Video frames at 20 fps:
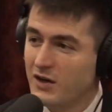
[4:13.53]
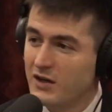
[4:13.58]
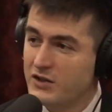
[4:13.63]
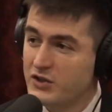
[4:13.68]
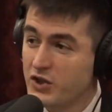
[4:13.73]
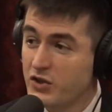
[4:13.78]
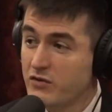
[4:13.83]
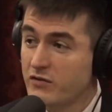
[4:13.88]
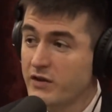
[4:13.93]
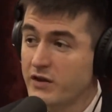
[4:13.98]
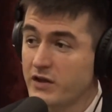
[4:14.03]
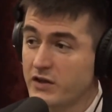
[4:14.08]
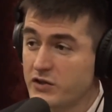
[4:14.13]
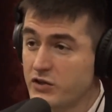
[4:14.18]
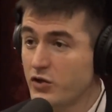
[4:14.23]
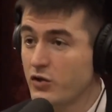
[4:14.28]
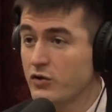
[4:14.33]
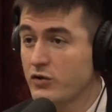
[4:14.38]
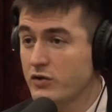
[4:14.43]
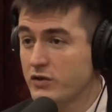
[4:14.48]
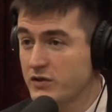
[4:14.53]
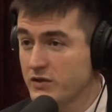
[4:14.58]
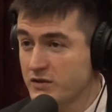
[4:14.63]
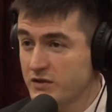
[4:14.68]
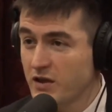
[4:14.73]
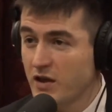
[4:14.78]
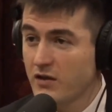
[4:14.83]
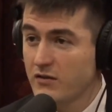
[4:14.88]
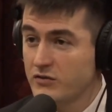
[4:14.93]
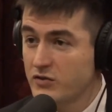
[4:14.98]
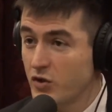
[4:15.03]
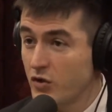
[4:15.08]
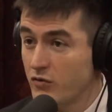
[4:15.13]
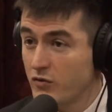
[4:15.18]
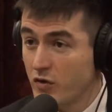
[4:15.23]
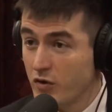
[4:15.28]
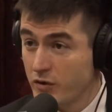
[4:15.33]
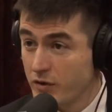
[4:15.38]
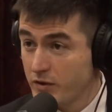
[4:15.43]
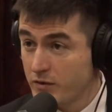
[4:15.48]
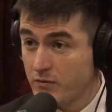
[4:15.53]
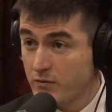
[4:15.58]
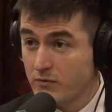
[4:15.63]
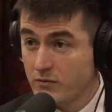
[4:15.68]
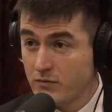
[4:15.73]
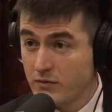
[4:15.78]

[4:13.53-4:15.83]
generate a joke in the style of Joe Rogan.